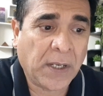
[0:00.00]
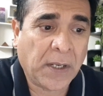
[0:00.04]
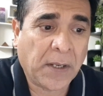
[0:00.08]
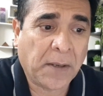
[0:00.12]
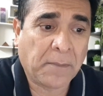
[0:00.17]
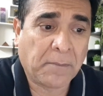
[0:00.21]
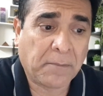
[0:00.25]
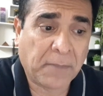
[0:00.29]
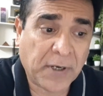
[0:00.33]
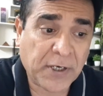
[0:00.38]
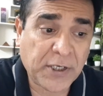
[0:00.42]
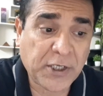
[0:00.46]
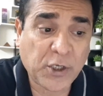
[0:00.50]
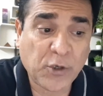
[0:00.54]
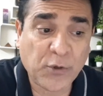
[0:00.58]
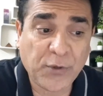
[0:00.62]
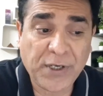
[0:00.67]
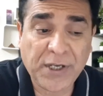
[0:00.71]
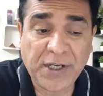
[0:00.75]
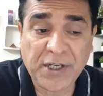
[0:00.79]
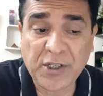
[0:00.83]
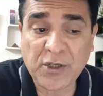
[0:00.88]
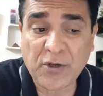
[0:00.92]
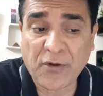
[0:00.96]

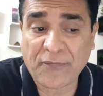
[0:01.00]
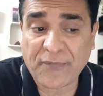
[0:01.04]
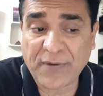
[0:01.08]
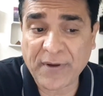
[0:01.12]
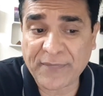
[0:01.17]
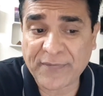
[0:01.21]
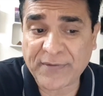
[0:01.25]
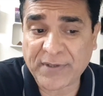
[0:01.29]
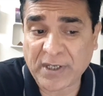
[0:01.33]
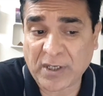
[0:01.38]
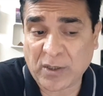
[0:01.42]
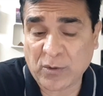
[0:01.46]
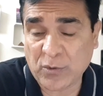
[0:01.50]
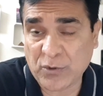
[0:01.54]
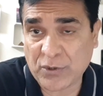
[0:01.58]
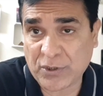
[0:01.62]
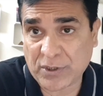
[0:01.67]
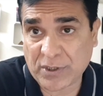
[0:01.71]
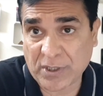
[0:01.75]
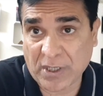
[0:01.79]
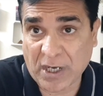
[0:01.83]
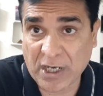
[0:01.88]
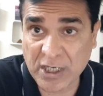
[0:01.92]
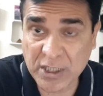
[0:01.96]
Mercury in your 5th
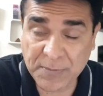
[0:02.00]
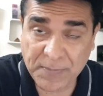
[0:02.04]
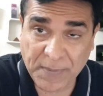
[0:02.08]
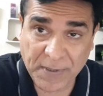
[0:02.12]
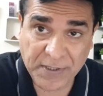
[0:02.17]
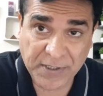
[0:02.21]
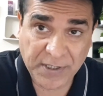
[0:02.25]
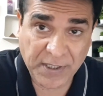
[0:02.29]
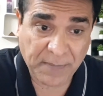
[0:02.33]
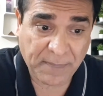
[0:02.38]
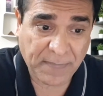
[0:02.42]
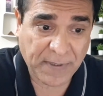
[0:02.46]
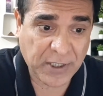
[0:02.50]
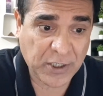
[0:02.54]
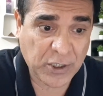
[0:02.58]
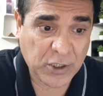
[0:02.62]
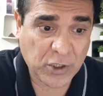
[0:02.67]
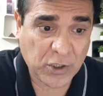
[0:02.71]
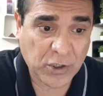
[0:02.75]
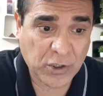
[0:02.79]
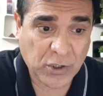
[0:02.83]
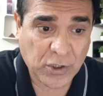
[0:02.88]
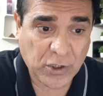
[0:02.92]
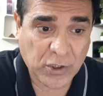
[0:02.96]
house aspected by
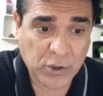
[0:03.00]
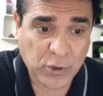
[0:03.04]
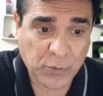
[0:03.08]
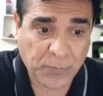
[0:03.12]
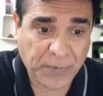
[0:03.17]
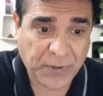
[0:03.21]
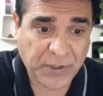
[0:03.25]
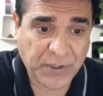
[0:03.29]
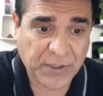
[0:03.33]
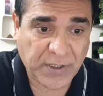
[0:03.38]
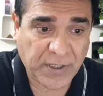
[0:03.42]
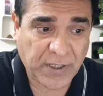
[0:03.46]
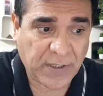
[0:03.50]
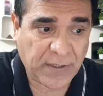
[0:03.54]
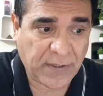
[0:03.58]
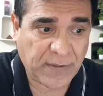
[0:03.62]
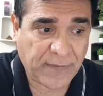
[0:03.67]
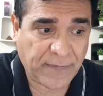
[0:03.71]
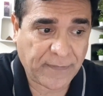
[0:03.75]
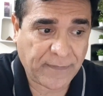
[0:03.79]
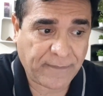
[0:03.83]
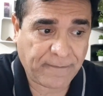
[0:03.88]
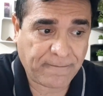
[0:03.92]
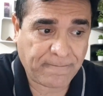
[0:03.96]
Jupiter
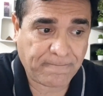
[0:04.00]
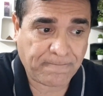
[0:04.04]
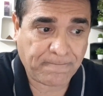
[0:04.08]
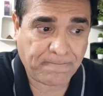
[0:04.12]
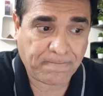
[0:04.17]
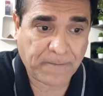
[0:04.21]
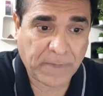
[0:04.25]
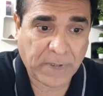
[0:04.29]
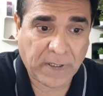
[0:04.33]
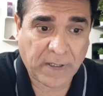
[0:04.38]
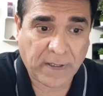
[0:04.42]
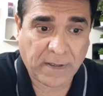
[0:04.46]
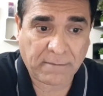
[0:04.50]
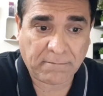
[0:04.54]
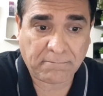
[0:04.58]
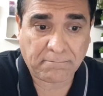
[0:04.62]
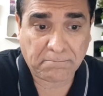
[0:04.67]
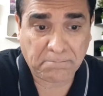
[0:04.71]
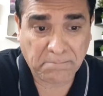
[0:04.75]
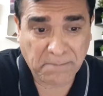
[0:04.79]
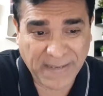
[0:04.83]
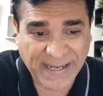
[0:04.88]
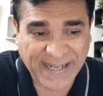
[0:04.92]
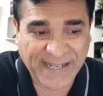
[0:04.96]

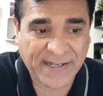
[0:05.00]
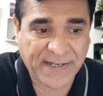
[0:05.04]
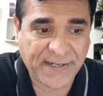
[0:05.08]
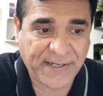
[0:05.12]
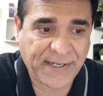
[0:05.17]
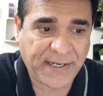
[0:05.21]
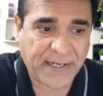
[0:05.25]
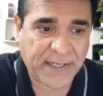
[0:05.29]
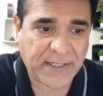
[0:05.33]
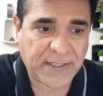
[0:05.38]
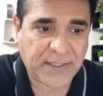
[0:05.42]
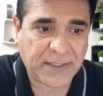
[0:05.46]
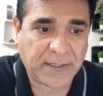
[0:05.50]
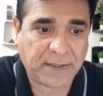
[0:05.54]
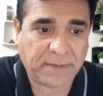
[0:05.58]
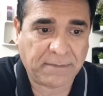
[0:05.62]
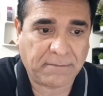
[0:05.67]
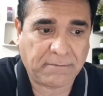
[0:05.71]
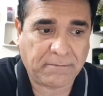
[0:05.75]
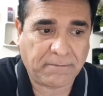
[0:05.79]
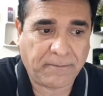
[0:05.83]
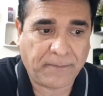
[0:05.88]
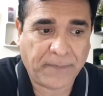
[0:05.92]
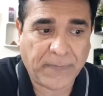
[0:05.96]
may create
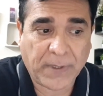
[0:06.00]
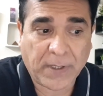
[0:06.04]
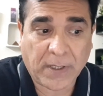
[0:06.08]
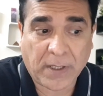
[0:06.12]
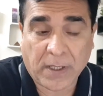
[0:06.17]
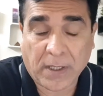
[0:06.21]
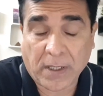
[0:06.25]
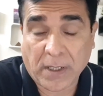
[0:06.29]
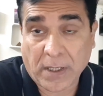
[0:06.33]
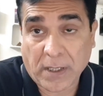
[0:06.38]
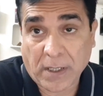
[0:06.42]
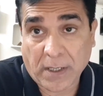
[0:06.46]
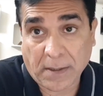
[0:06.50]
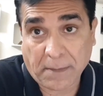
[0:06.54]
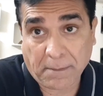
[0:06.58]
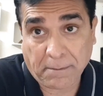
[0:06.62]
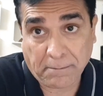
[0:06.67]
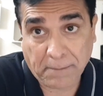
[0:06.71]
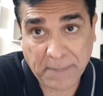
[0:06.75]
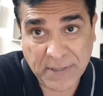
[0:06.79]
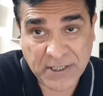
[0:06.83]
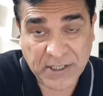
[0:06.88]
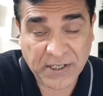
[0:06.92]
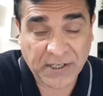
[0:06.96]
some
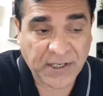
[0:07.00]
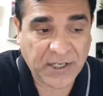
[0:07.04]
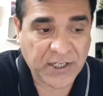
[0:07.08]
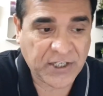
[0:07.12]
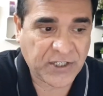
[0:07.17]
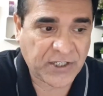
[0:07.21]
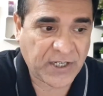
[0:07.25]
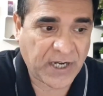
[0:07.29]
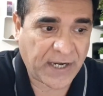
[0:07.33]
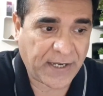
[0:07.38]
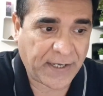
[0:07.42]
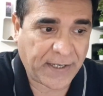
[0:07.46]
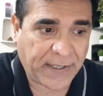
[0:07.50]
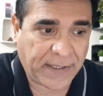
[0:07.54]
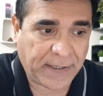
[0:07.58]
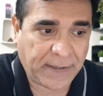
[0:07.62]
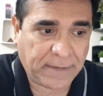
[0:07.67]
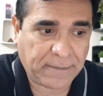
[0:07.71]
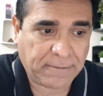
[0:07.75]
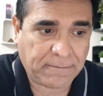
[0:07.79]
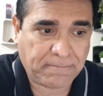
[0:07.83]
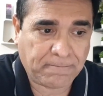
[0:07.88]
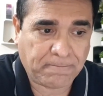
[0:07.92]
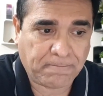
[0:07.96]

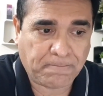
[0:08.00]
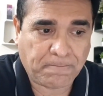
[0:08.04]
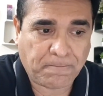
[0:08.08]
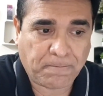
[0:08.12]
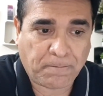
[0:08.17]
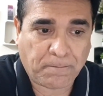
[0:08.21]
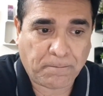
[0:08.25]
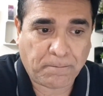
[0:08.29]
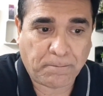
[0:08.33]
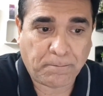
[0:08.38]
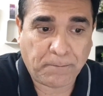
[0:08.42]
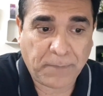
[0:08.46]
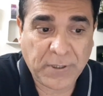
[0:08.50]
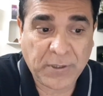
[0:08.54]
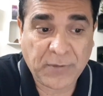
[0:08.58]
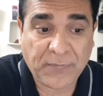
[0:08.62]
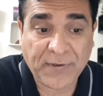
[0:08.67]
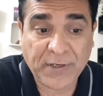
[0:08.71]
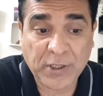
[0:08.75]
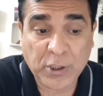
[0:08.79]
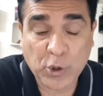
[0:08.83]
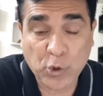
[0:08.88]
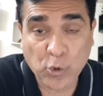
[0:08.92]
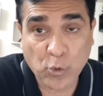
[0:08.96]
misunderstanding
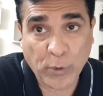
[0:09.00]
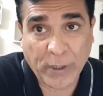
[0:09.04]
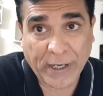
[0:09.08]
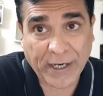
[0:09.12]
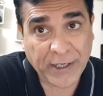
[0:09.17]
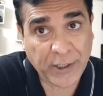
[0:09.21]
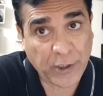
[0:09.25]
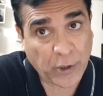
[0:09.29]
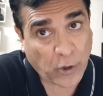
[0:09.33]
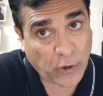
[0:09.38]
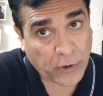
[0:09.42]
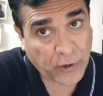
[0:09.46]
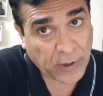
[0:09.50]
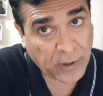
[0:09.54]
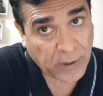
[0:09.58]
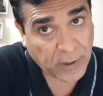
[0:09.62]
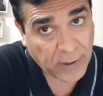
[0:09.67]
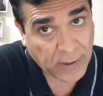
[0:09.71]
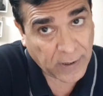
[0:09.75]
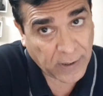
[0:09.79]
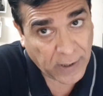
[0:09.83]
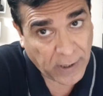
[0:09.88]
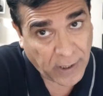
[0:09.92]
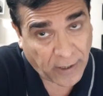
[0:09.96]
between you and your
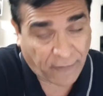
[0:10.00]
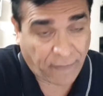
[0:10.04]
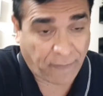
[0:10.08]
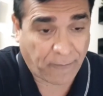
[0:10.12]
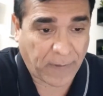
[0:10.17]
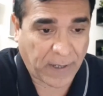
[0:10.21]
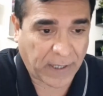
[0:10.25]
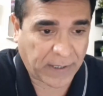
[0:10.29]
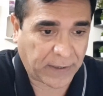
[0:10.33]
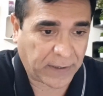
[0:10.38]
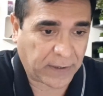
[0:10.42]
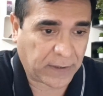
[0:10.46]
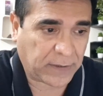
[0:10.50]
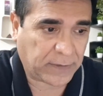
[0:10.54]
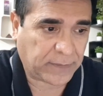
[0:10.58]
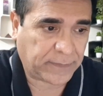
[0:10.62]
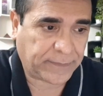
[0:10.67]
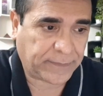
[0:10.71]
love partner.